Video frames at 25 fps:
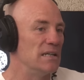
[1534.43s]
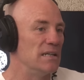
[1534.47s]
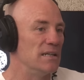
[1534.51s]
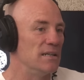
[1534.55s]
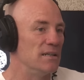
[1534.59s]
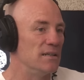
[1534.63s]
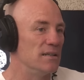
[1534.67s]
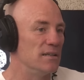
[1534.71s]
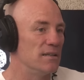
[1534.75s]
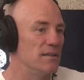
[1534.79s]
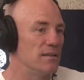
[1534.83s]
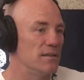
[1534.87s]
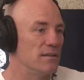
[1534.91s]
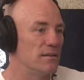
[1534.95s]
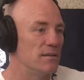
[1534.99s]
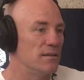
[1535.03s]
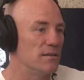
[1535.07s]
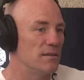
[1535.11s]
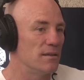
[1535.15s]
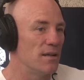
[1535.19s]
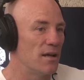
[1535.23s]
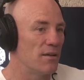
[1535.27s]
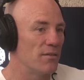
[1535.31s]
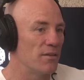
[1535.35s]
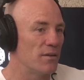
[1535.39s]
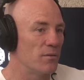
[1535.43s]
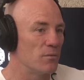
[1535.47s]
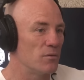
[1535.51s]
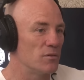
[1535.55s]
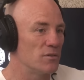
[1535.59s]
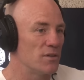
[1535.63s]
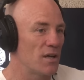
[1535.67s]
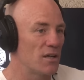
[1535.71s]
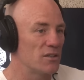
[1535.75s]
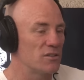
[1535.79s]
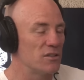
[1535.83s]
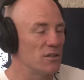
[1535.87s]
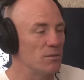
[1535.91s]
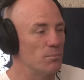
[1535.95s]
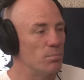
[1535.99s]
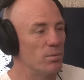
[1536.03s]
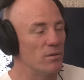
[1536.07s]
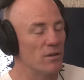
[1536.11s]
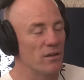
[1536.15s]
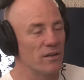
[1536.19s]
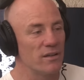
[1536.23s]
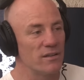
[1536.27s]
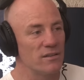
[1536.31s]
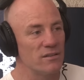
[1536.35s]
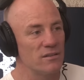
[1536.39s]
and nothing was actually
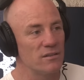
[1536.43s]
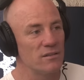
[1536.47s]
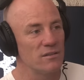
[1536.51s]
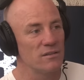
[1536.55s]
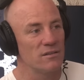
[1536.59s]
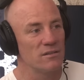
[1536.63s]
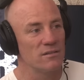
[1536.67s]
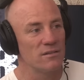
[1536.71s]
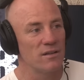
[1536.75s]
policed.